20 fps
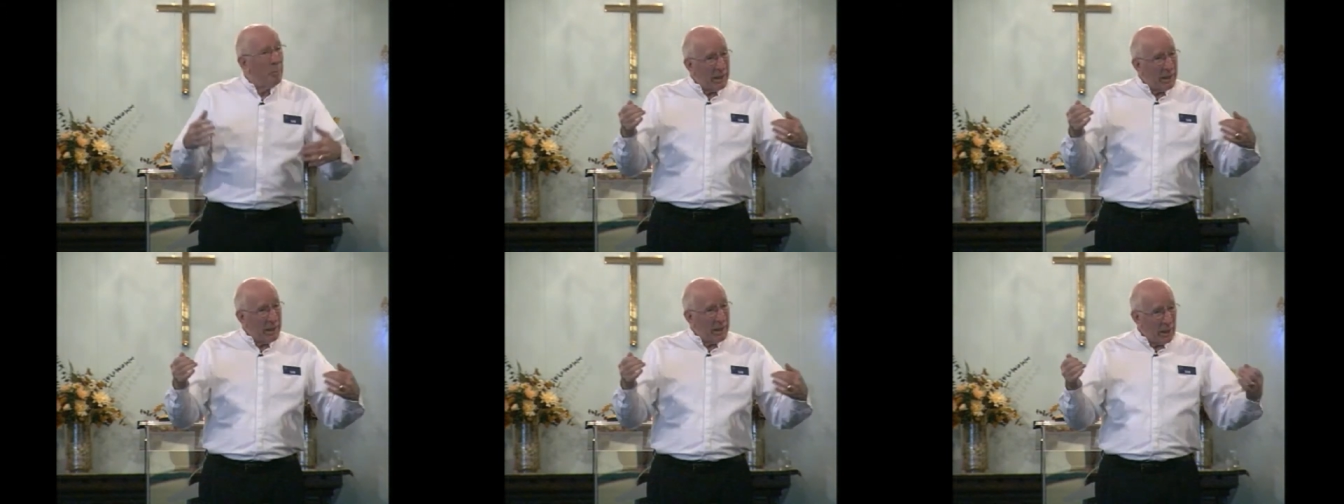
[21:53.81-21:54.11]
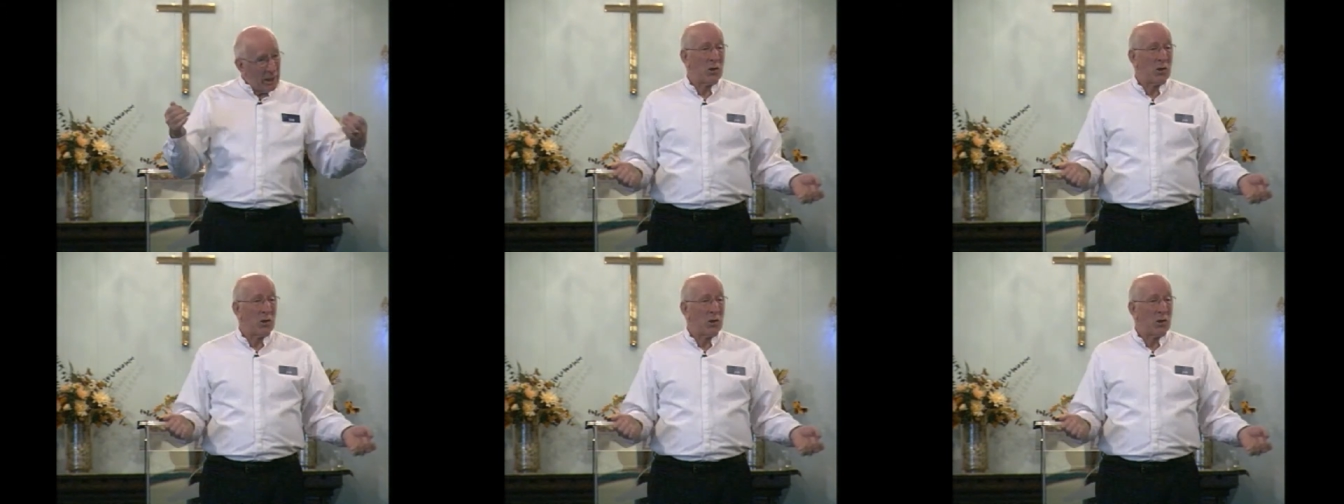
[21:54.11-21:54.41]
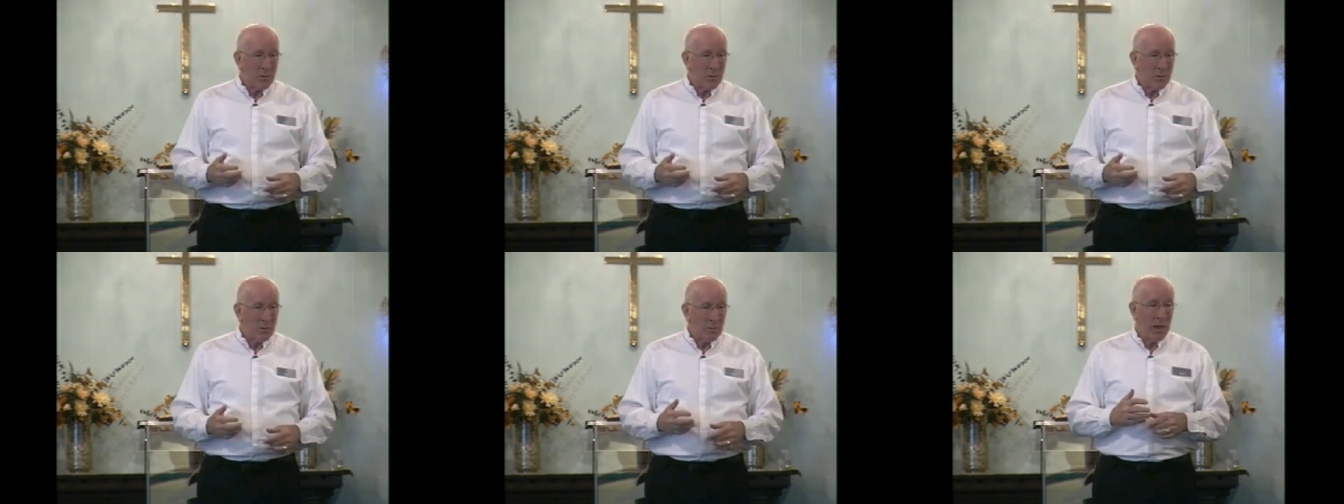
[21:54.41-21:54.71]
But it
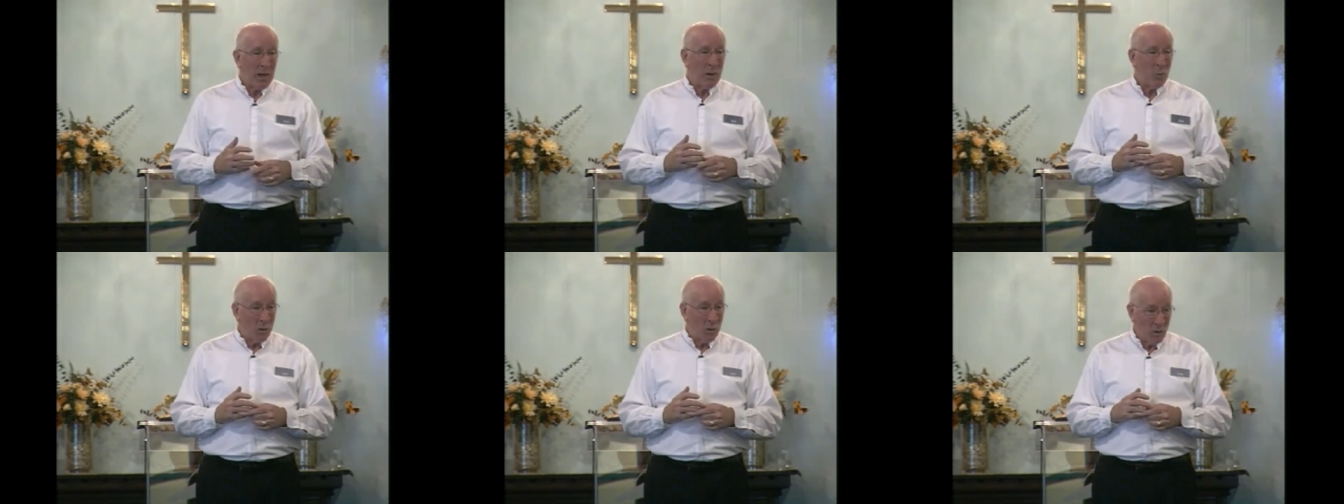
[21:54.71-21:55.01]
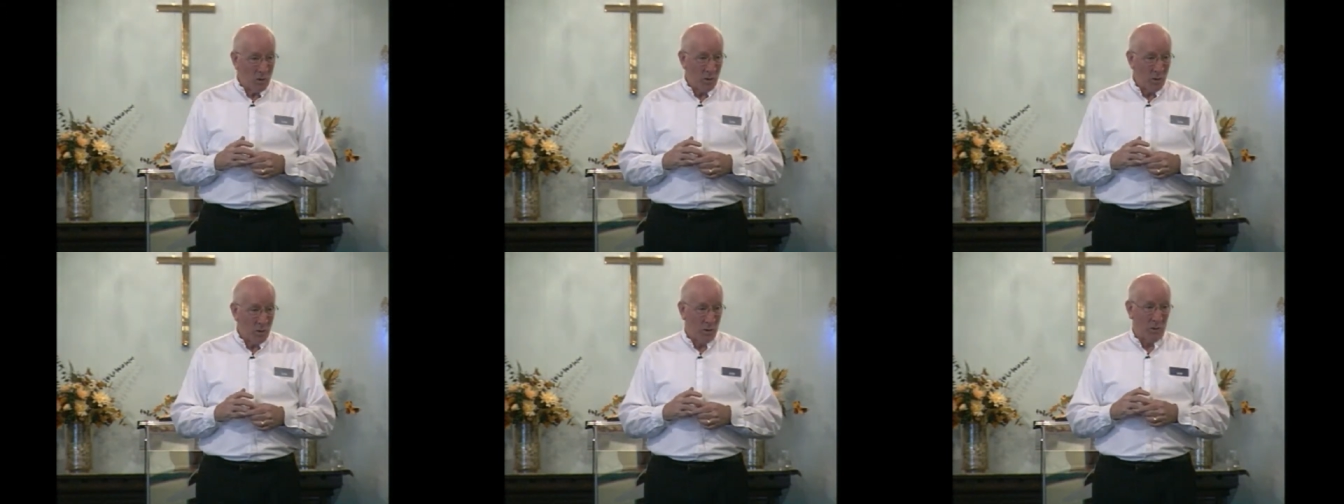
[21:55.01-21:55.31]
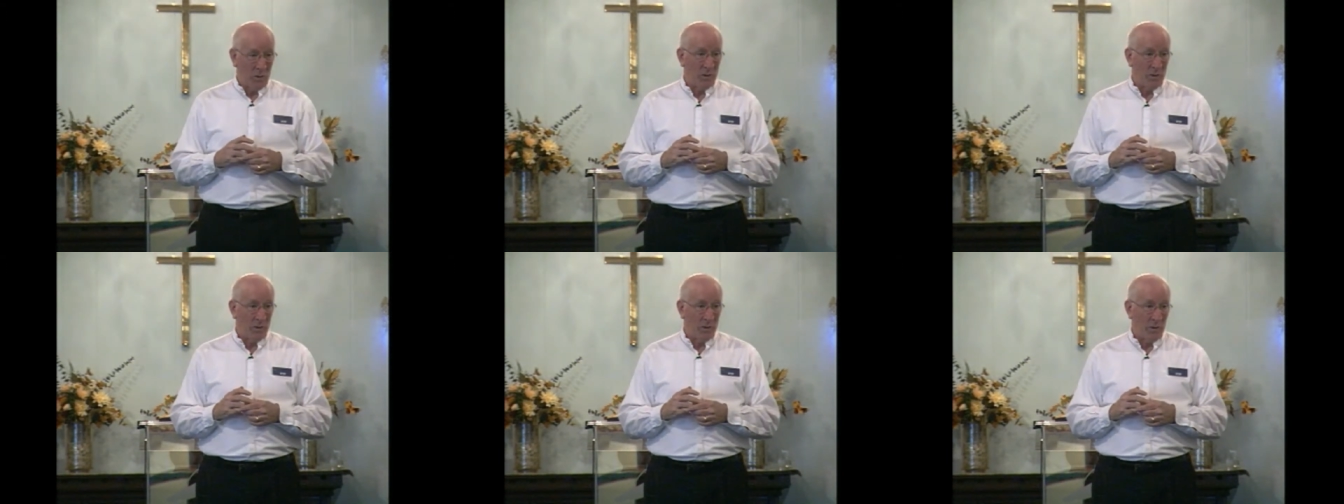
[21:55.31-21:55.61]
serves my
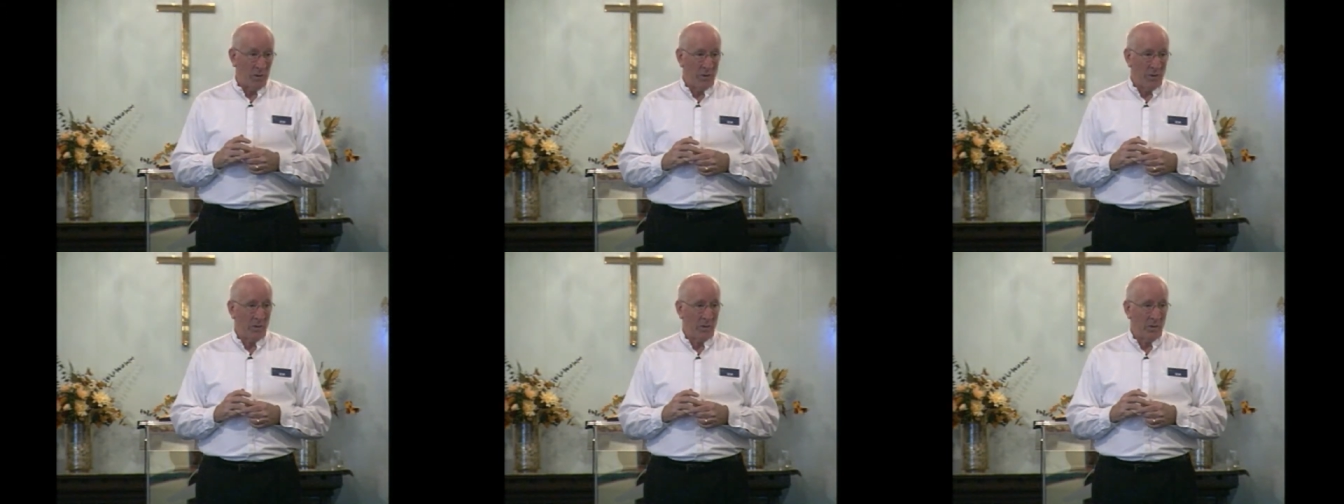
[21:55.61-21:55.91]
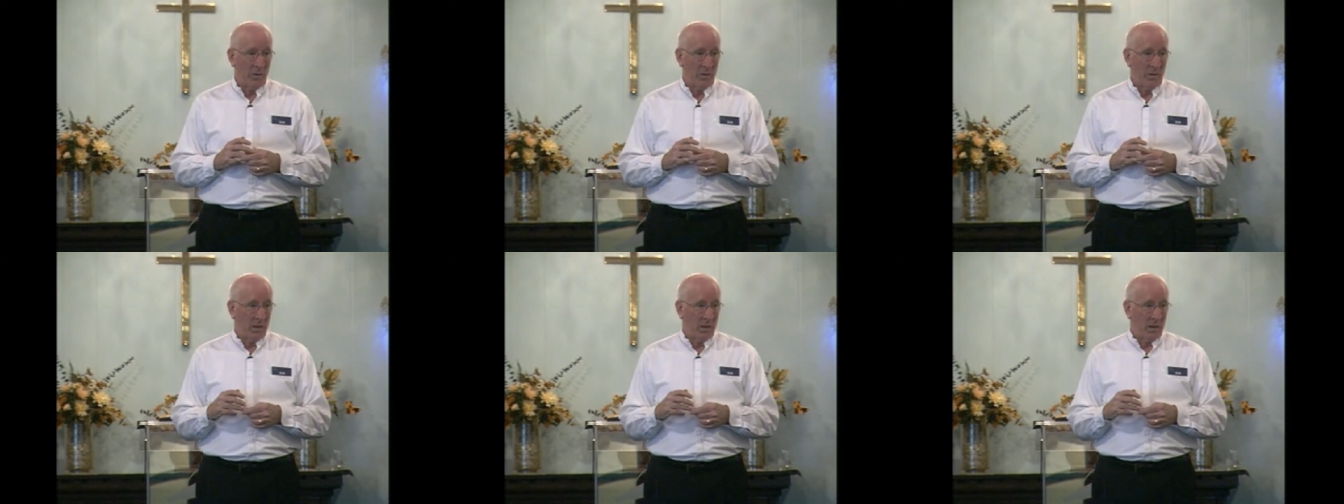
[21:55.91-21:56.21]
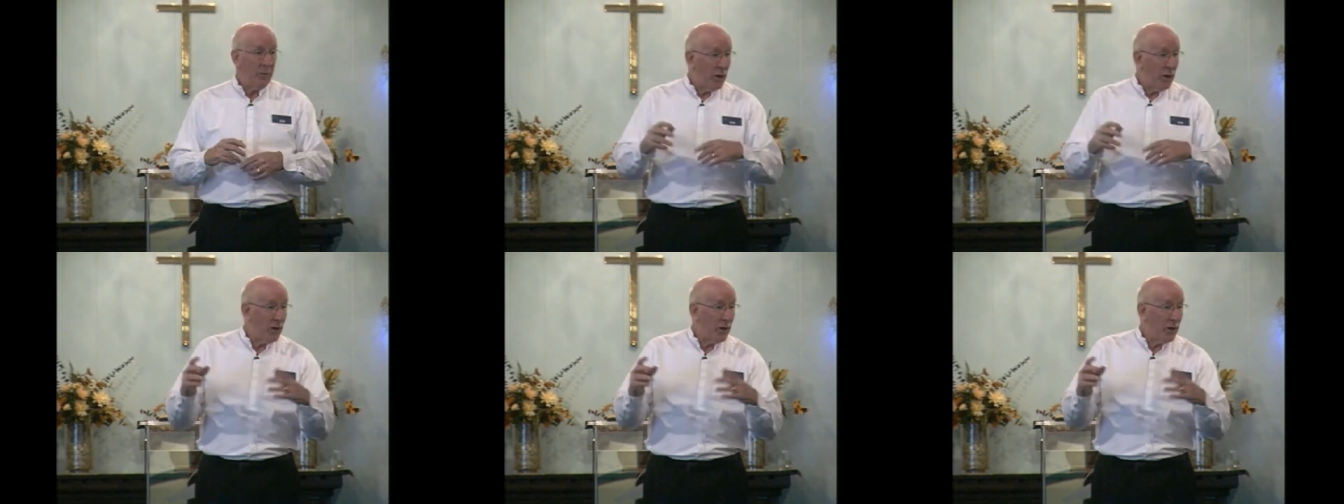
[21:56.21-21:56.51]
world,
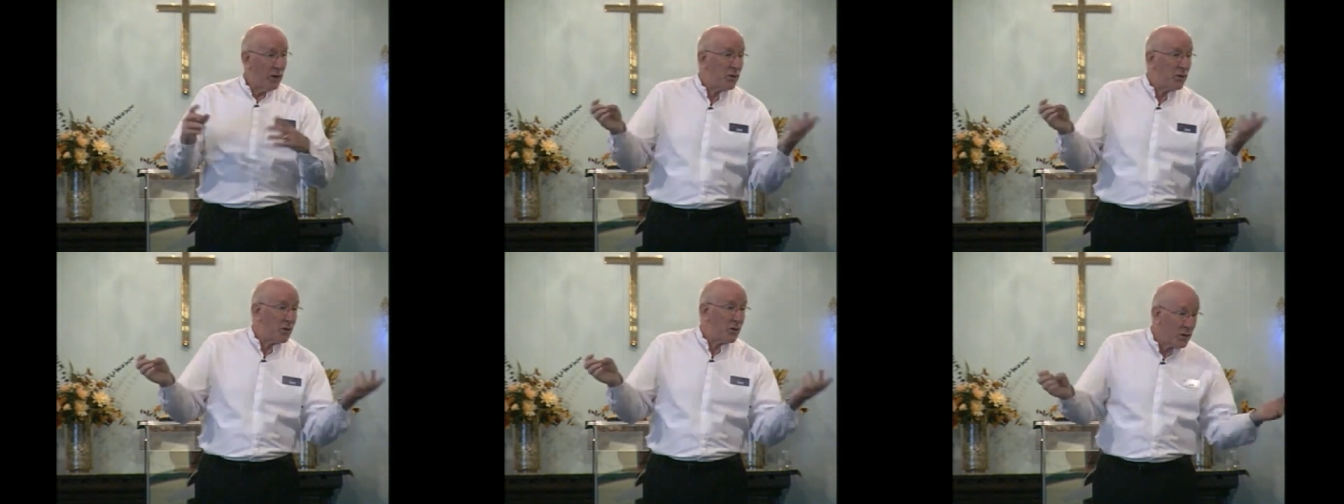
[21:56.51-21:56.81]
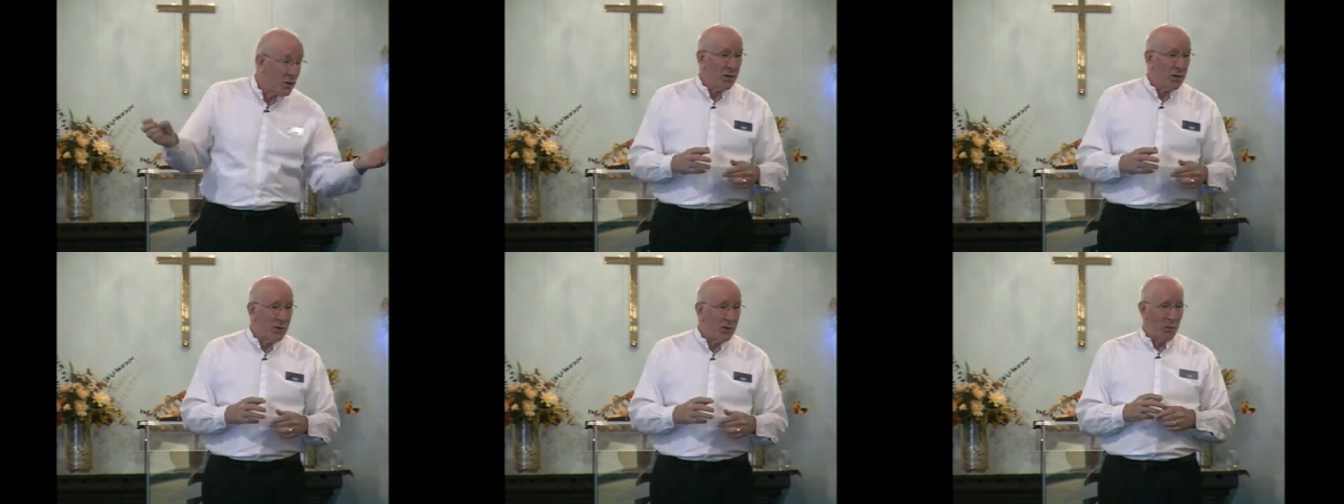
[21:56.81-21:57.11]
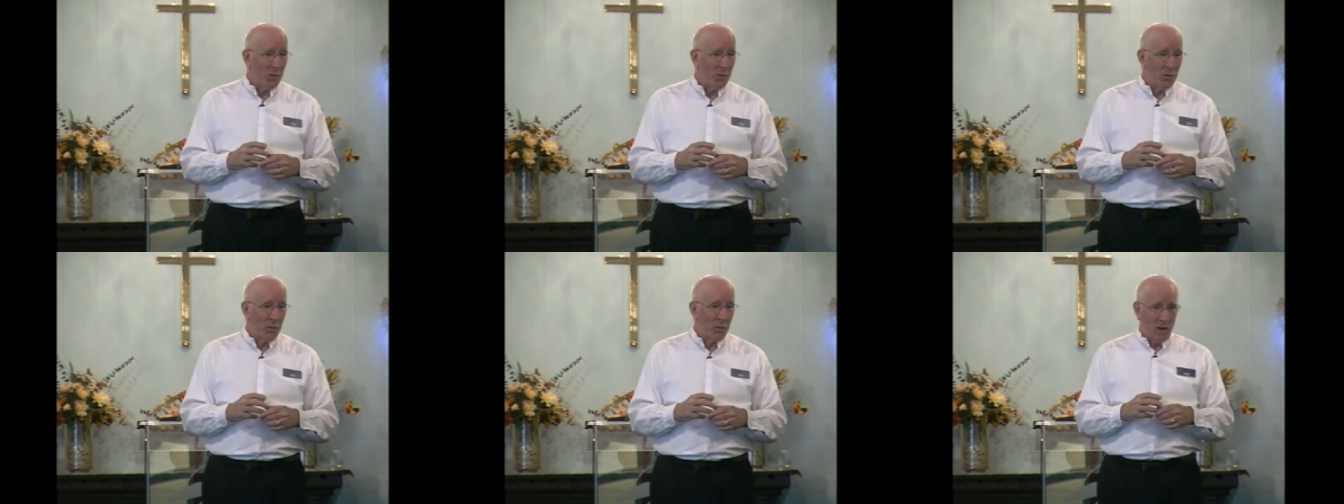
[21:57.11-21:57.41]
even in the
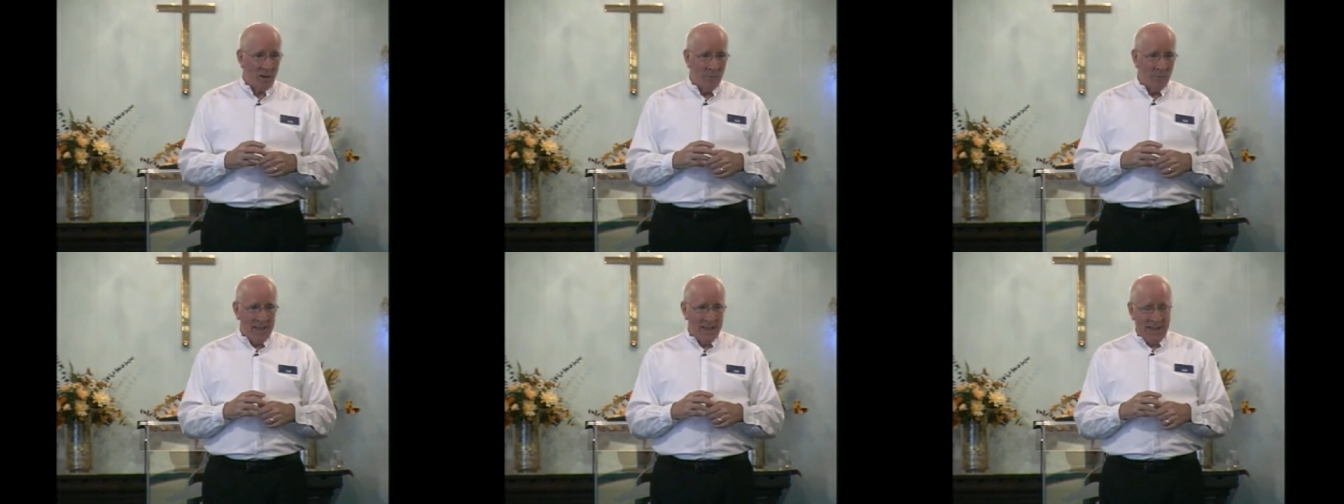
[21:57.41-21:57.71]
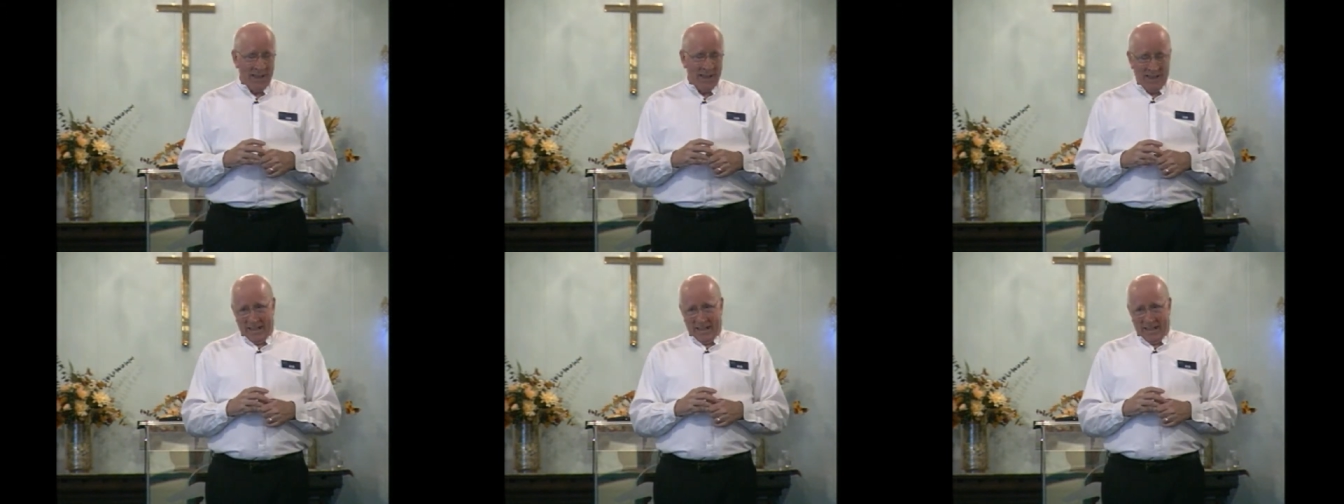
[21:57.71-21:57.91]
simplest form.